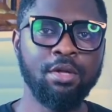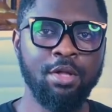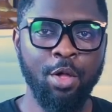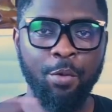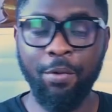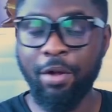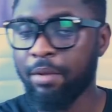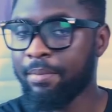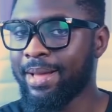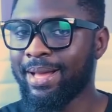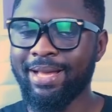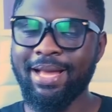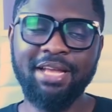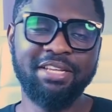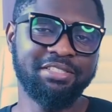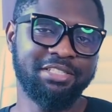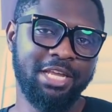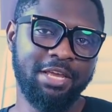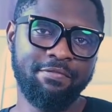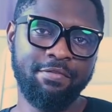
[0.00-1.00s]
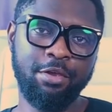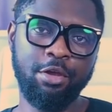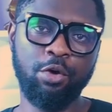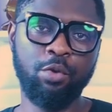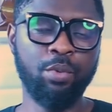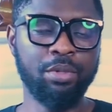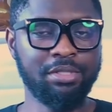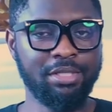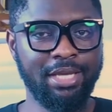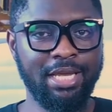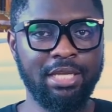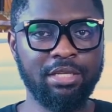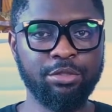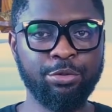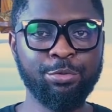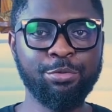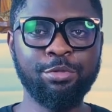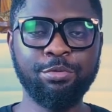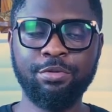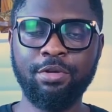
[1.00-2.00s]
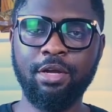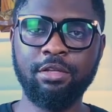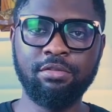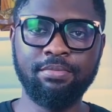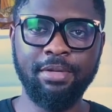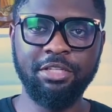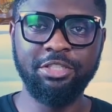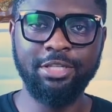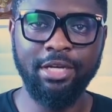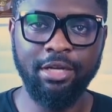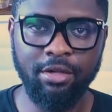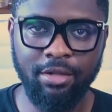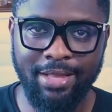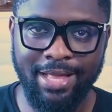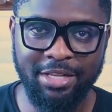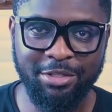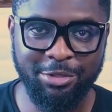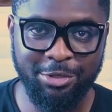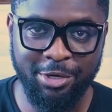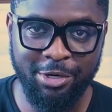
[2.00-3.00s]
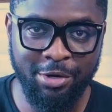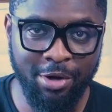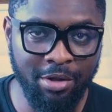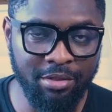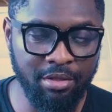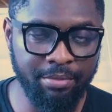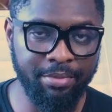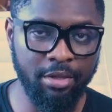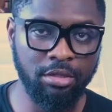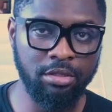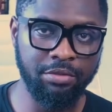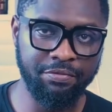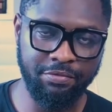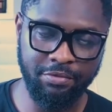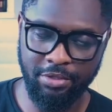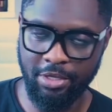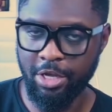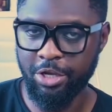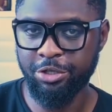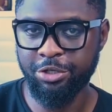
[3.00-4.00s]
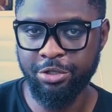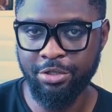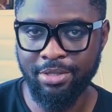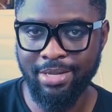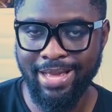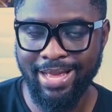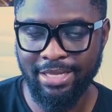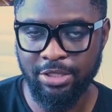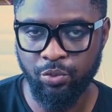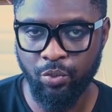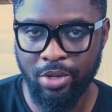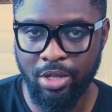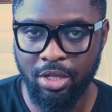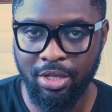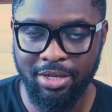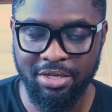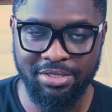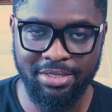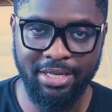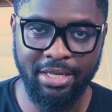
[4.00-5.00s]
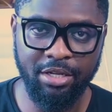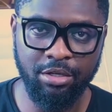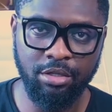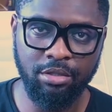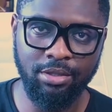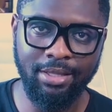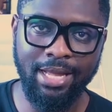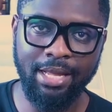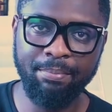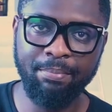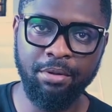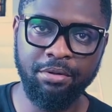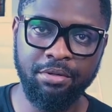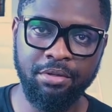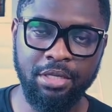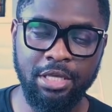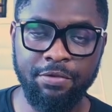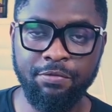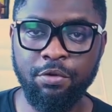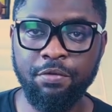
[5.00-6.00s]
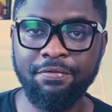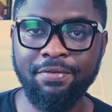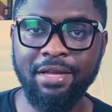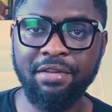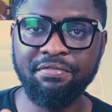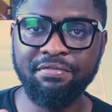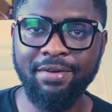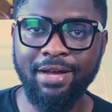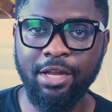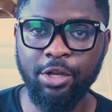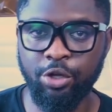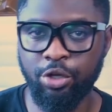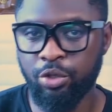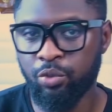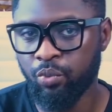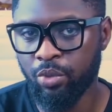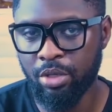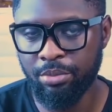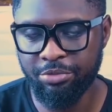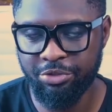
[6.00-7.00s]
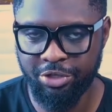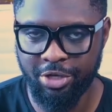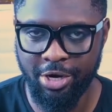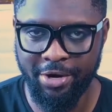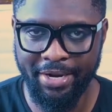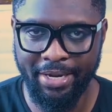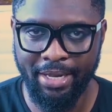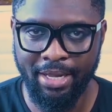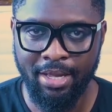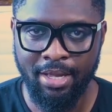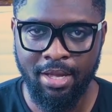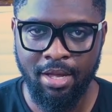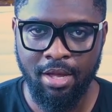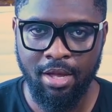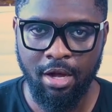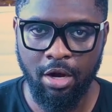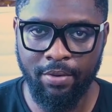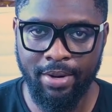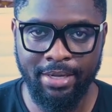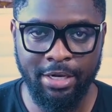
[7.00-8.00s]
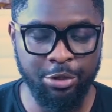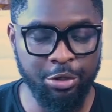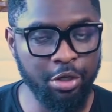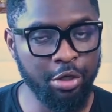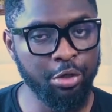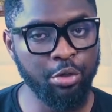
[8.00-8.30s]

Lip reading: Welcome back, guys. Dave here. Once again, do subscribe to my channel and turn on the bell notification, as well as clicking on the like button if you find value in what I'm sharing. All right, and you can